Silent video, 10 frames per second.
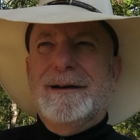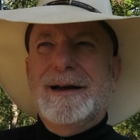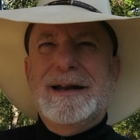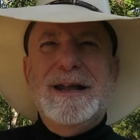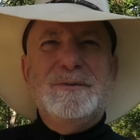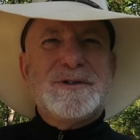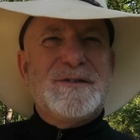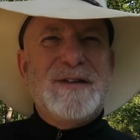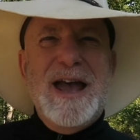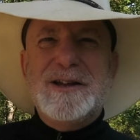And he was
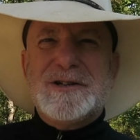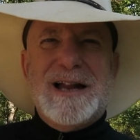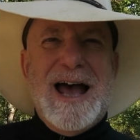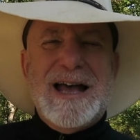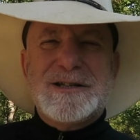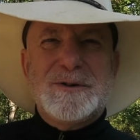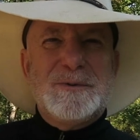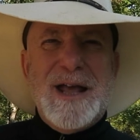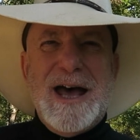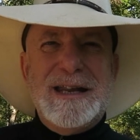evangelizing
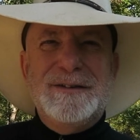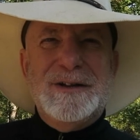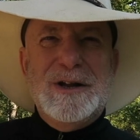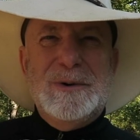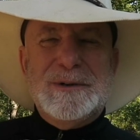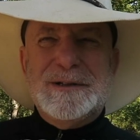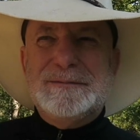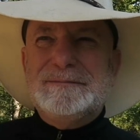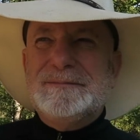without even knowing it.